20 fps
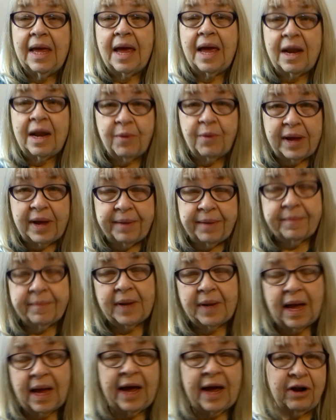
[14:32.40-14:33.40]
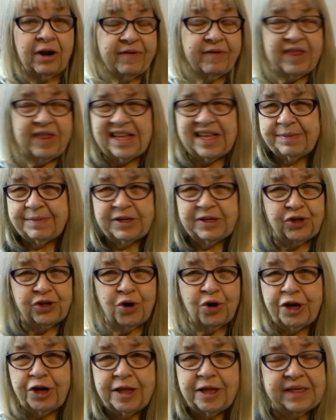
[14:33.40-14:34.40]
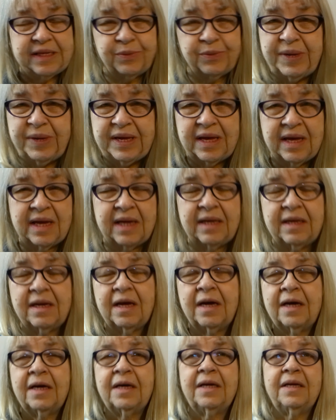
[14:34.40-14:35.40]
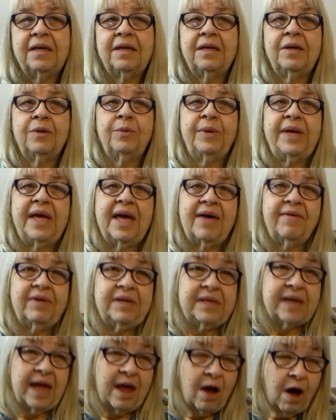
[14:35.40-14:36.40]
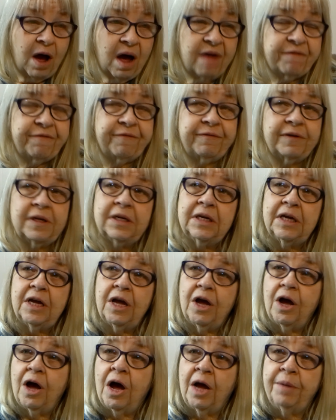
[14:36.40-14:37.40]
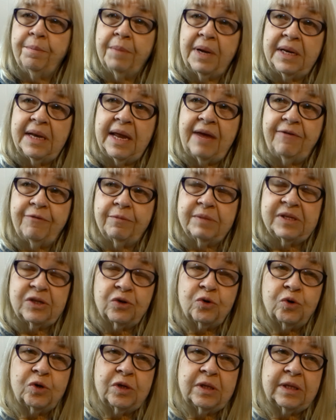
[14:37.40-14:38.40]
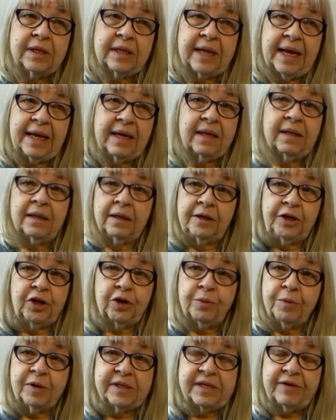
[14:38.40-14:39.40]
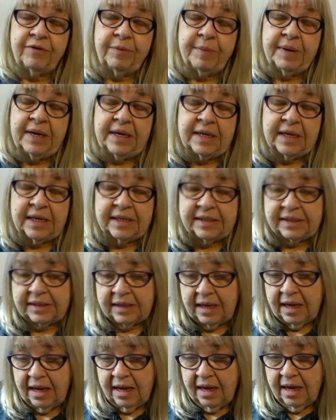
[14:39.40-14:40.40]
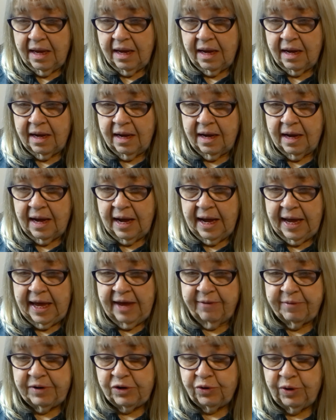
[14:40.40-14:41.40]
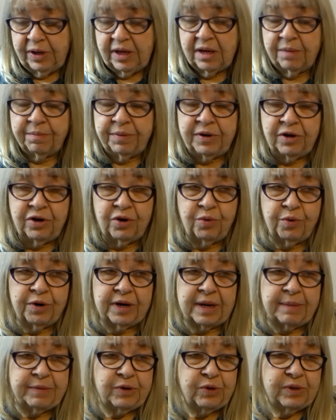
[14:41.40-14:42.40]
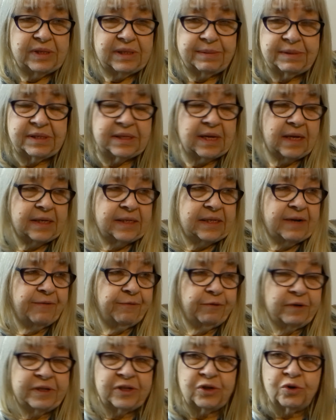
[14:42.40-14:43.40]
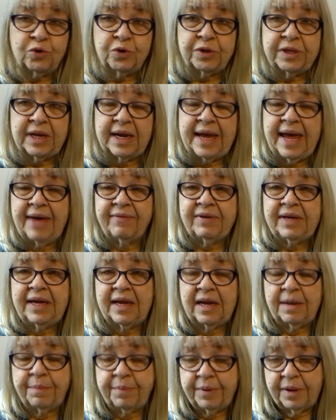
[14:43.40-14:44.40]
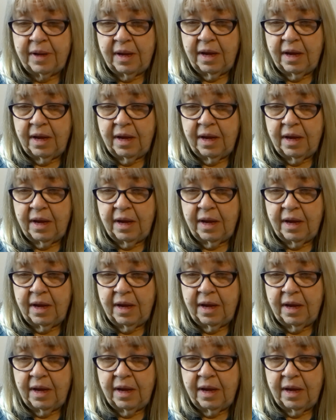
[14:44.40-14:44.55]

anyway, I don't have anything special going on this weekend. We have a day off on Monday from school, like, you know, most everybody does. I have been doing computer work. I'm doing some stuff for school that I have to get up